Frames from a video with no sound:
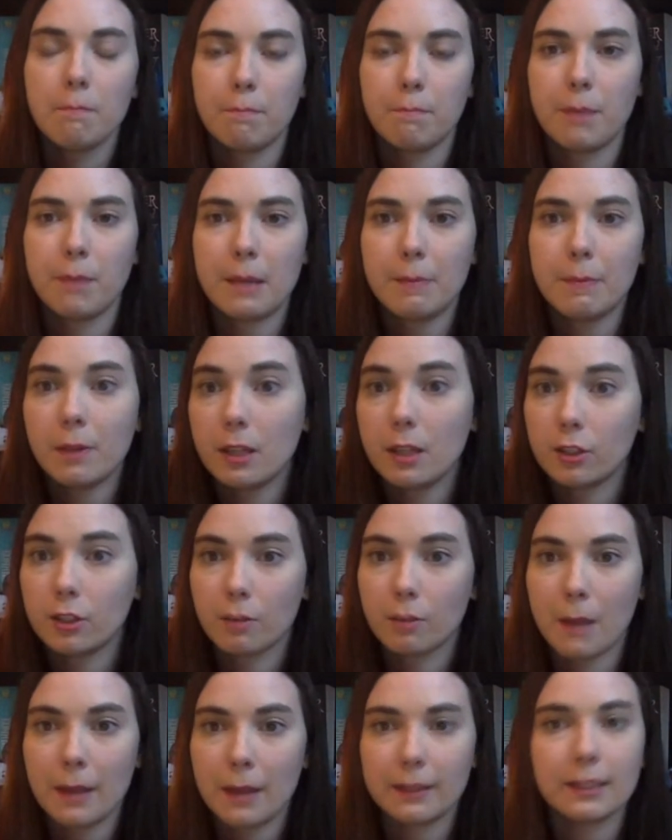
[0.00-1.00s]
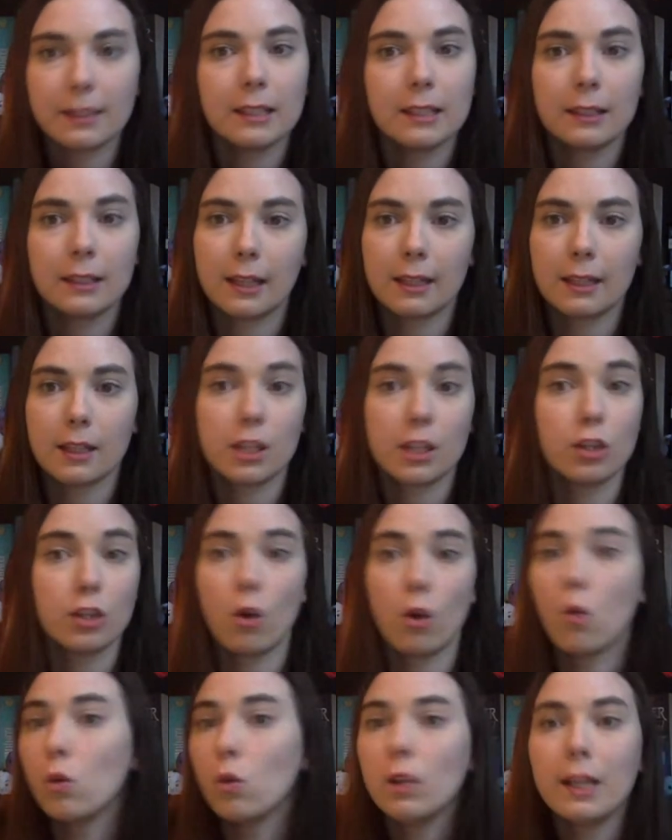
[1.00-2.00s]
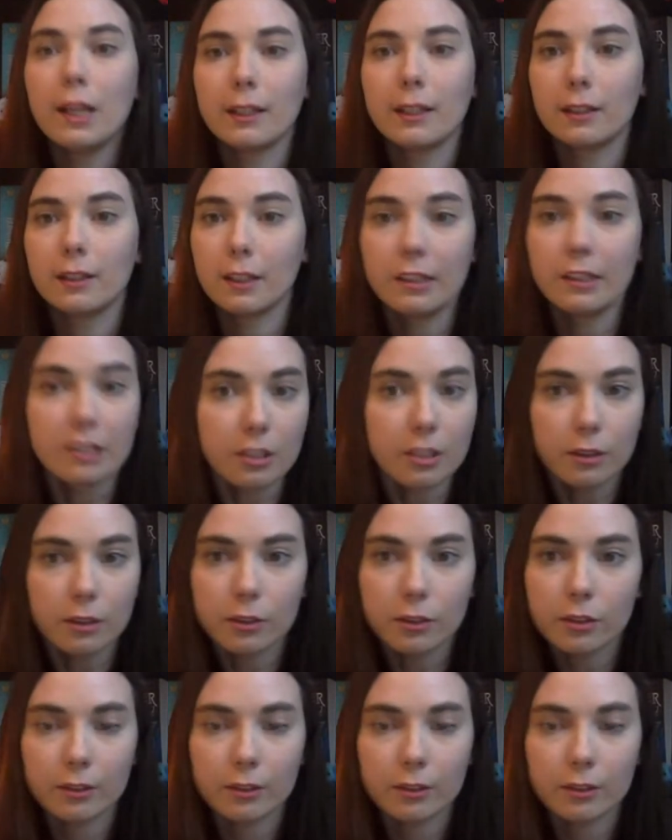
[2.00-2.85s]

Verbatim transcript: people in her mind like the whole english